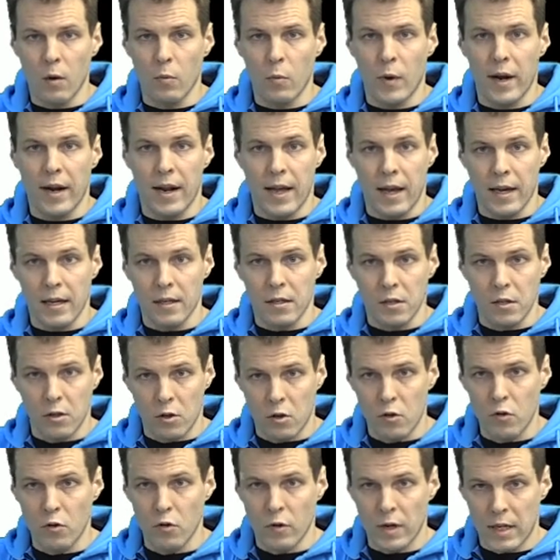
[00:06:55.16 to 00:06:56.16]
when
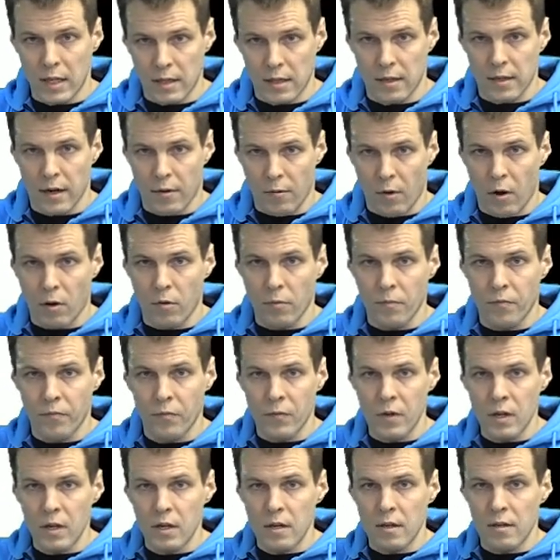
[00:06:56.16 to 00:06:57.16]
x2 is 0.
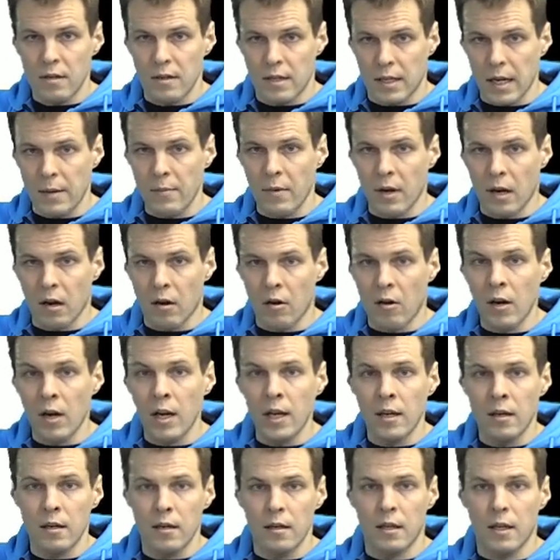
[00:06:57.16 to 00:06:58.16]
Similarly,
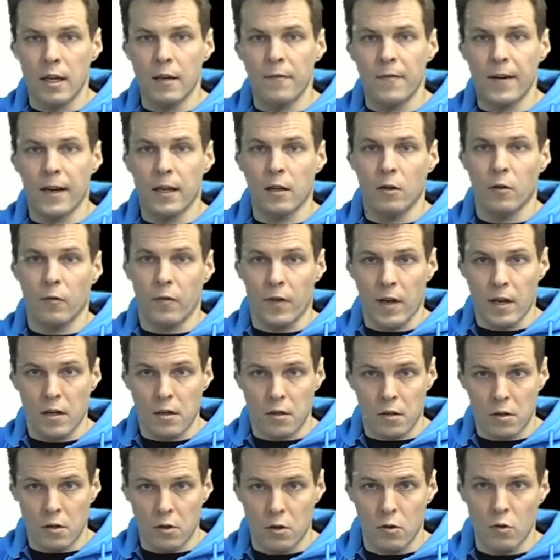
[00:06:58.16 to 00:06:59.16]
the effect of
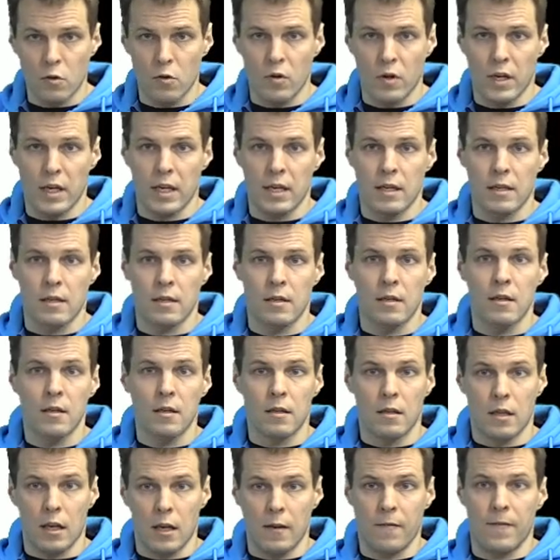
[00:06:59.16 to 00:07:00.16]
x2 is
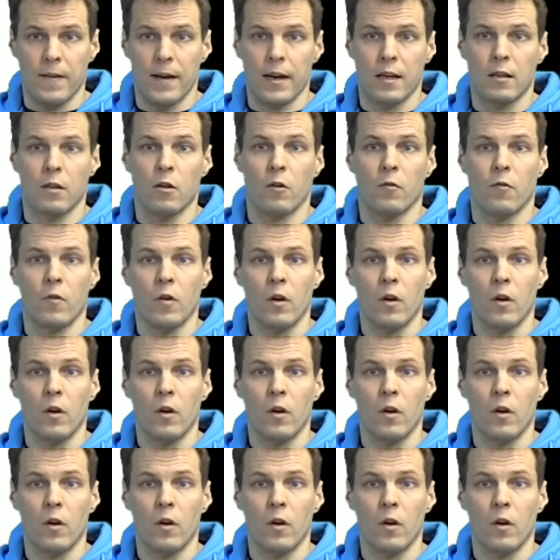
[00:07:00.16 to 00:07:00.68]
the effect of